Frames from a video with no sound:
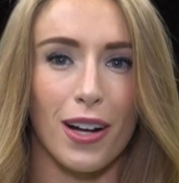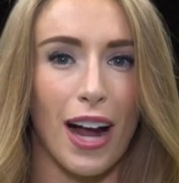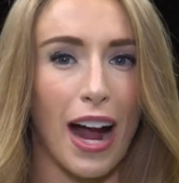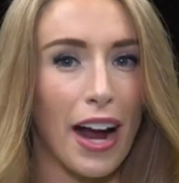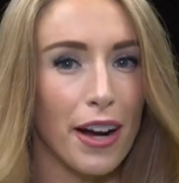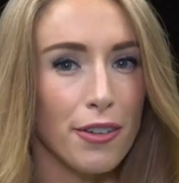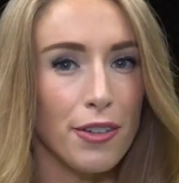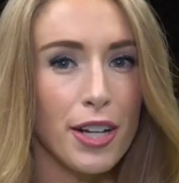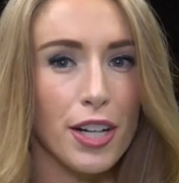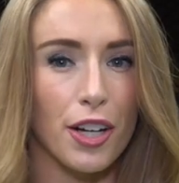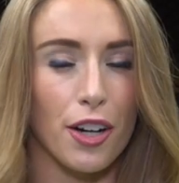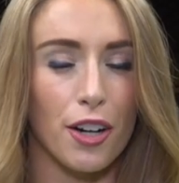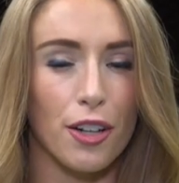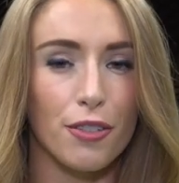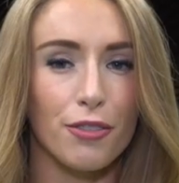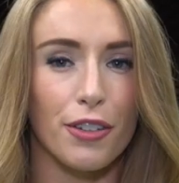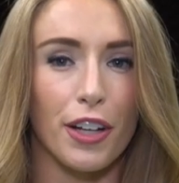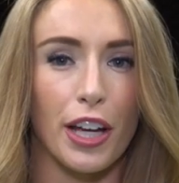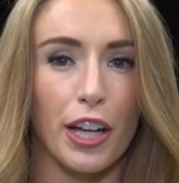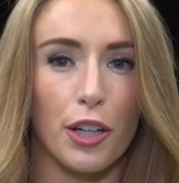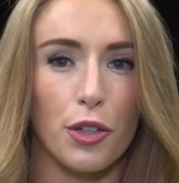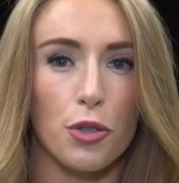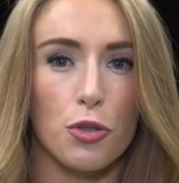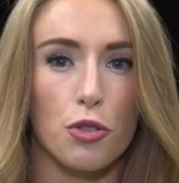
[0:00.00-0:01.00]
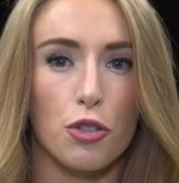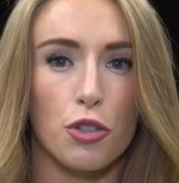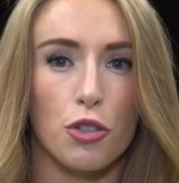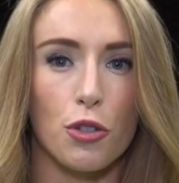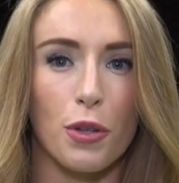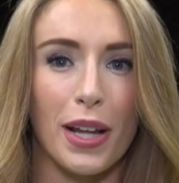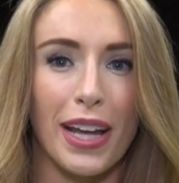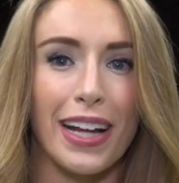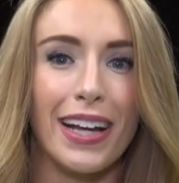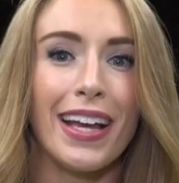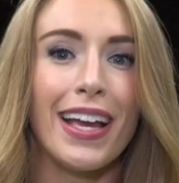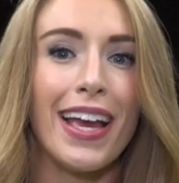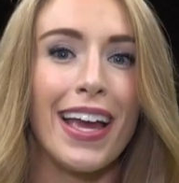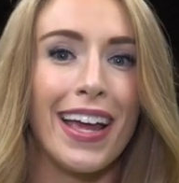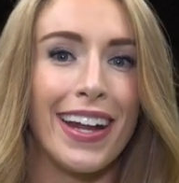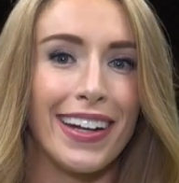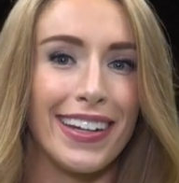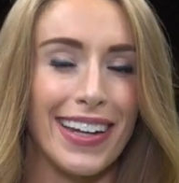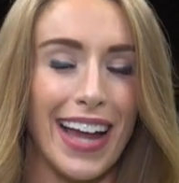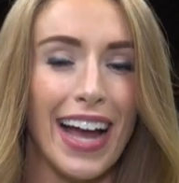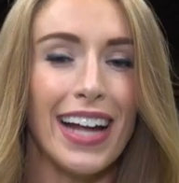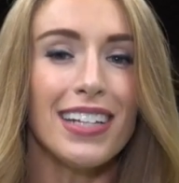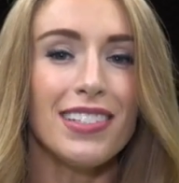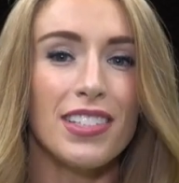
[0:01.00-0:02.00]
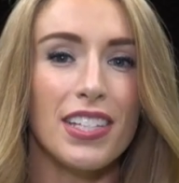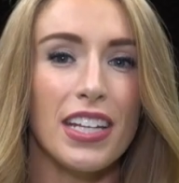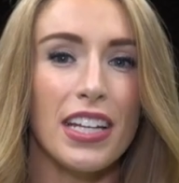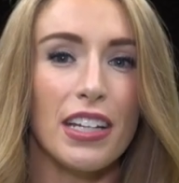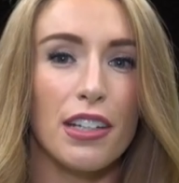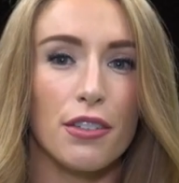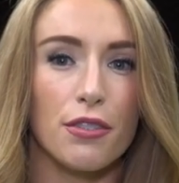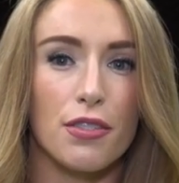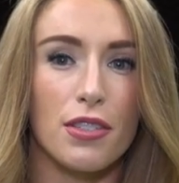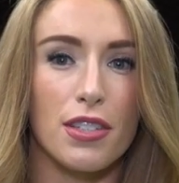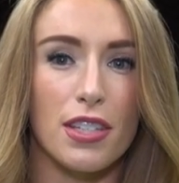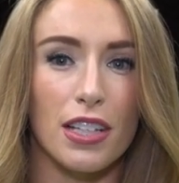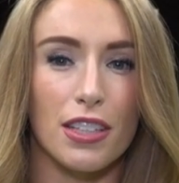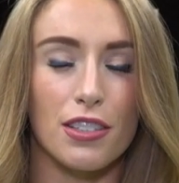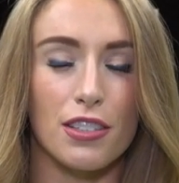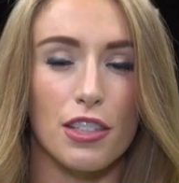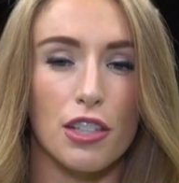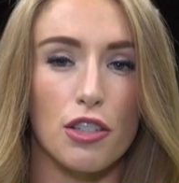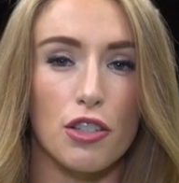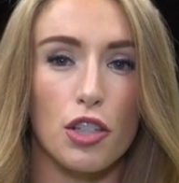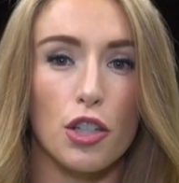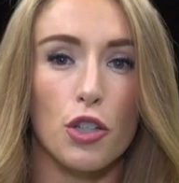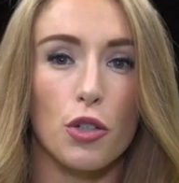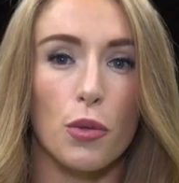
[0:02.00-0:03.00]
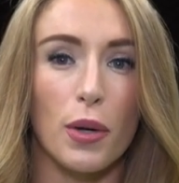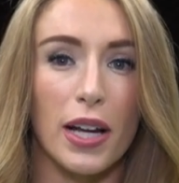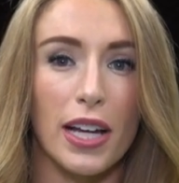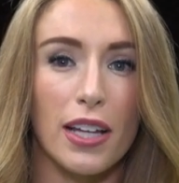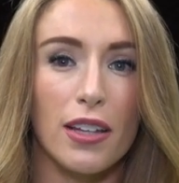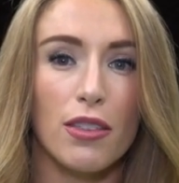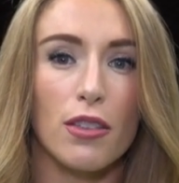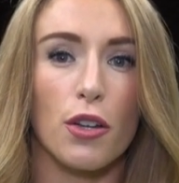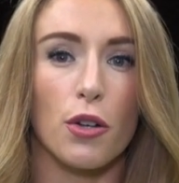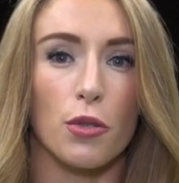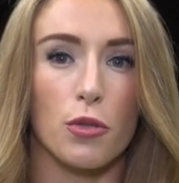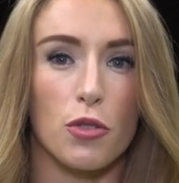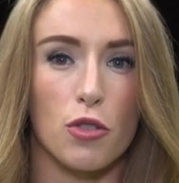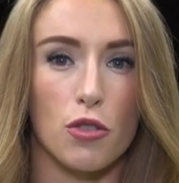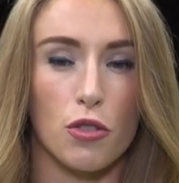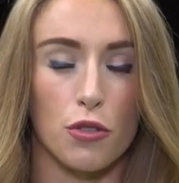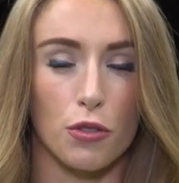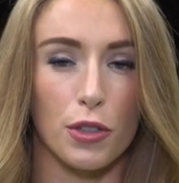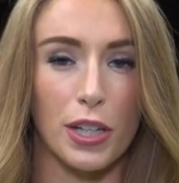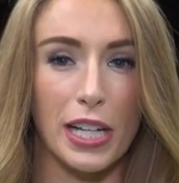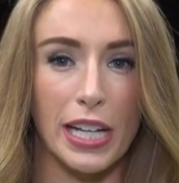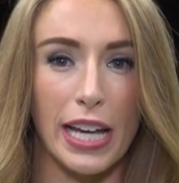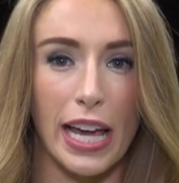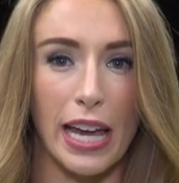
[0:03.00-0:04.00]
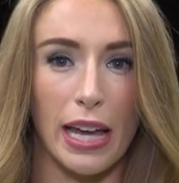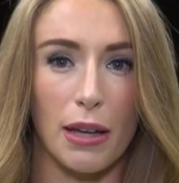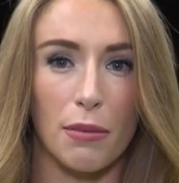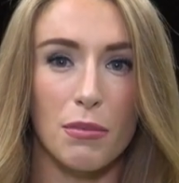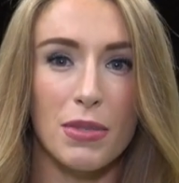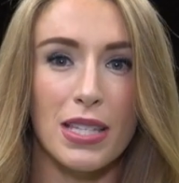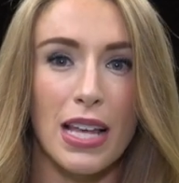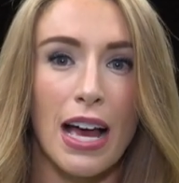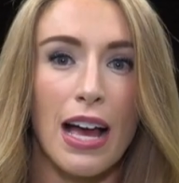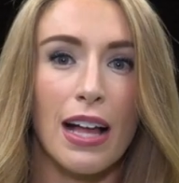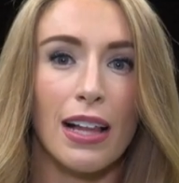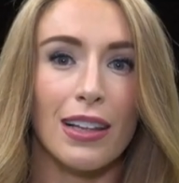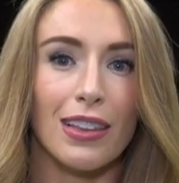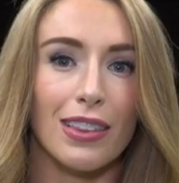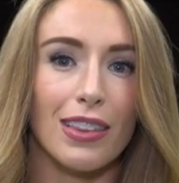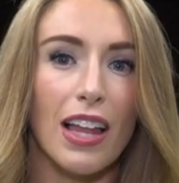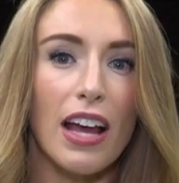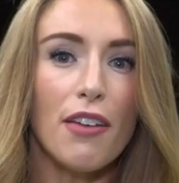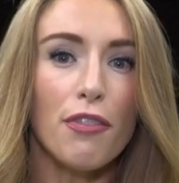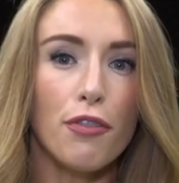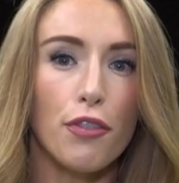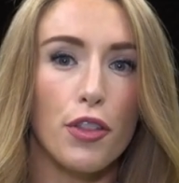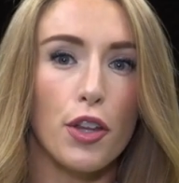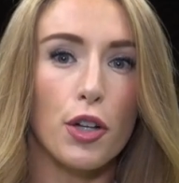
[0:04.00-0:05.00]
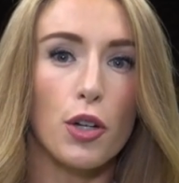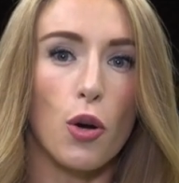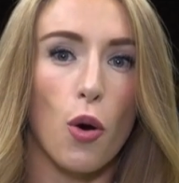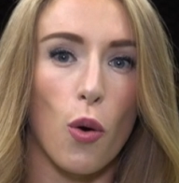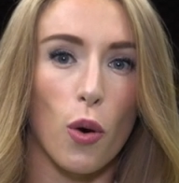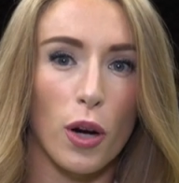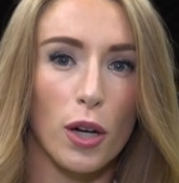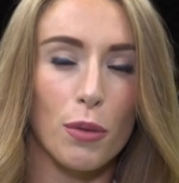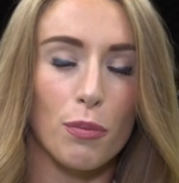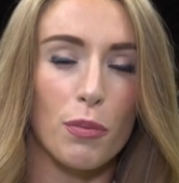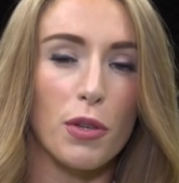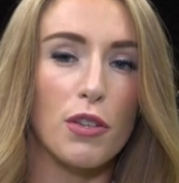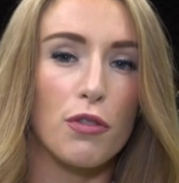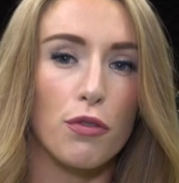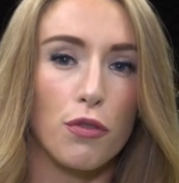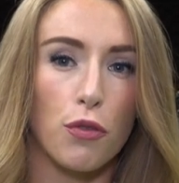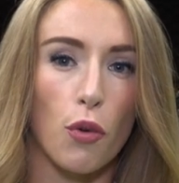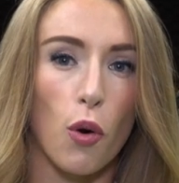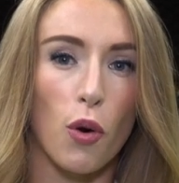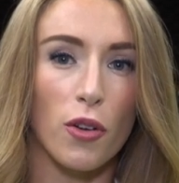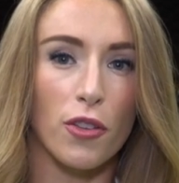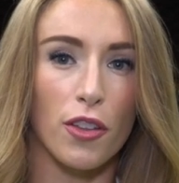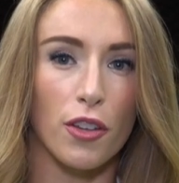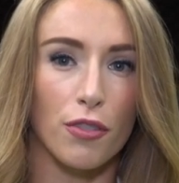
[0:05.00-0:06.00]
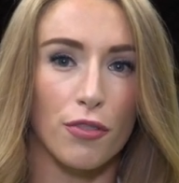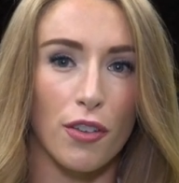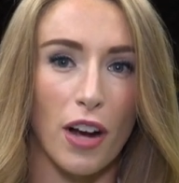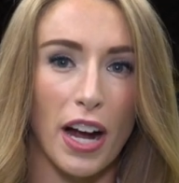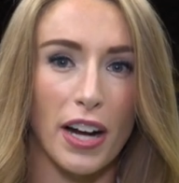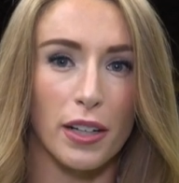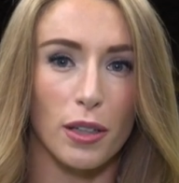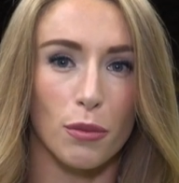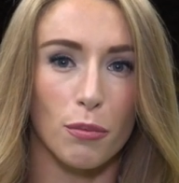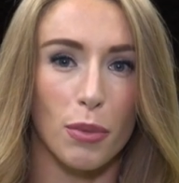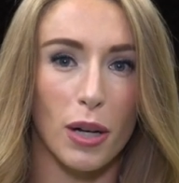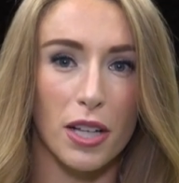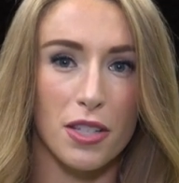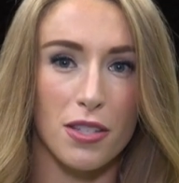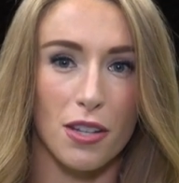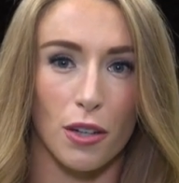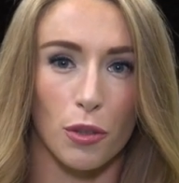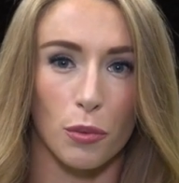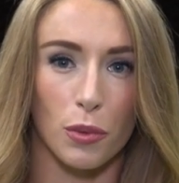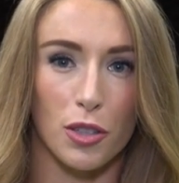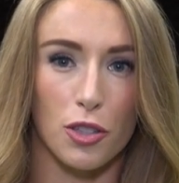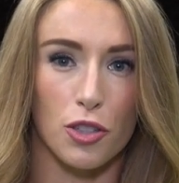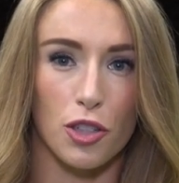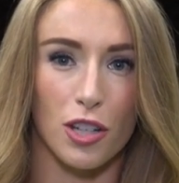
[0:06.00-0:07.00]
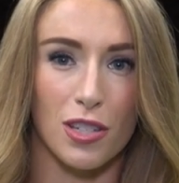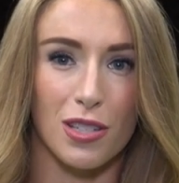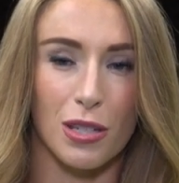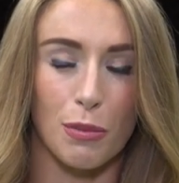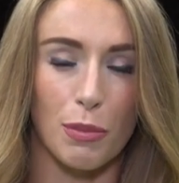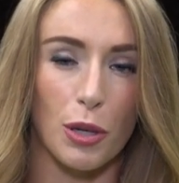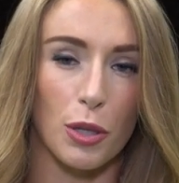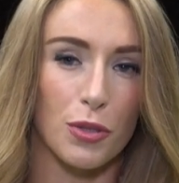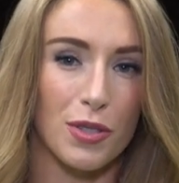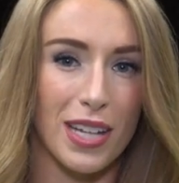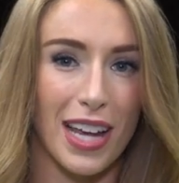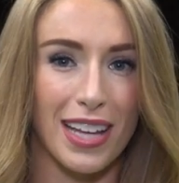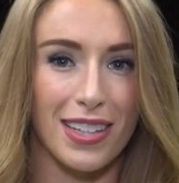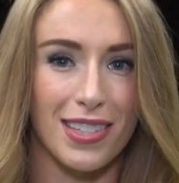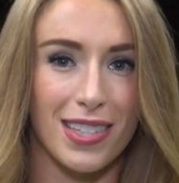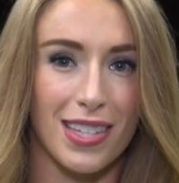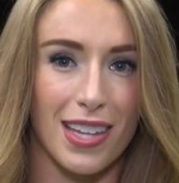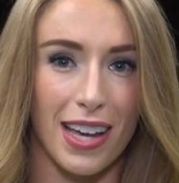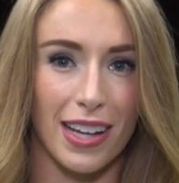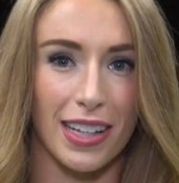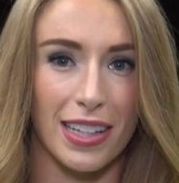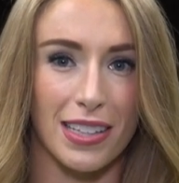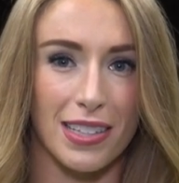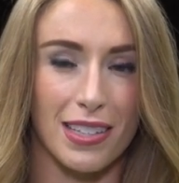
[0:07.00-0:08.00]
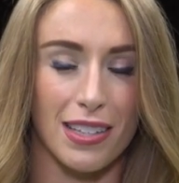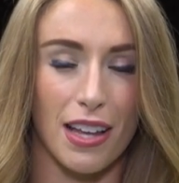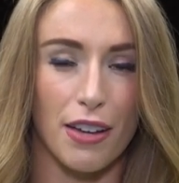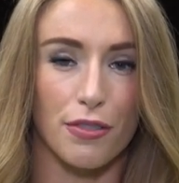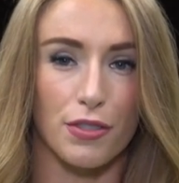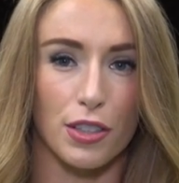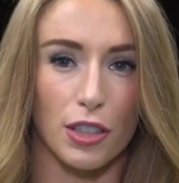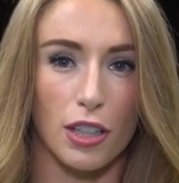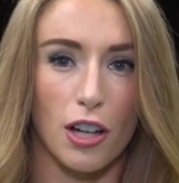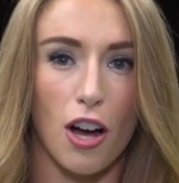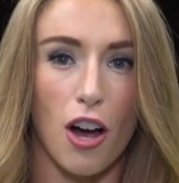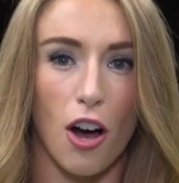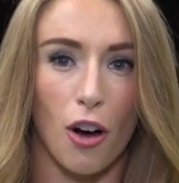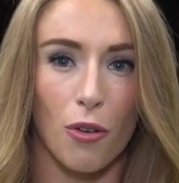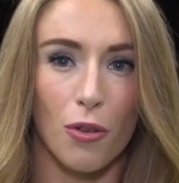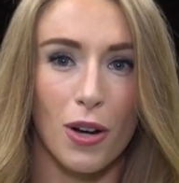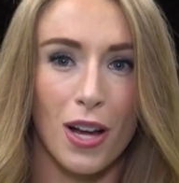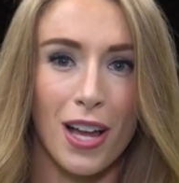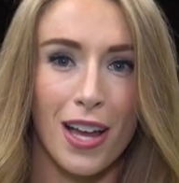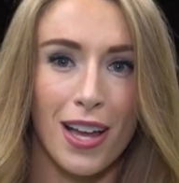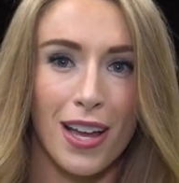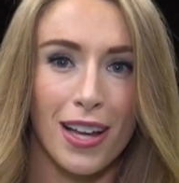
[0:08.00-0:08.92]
Kyrie Irving, who's shooting 19 of 62 in those three games, left the court before the final buzzer with just about 10 seconds left to go.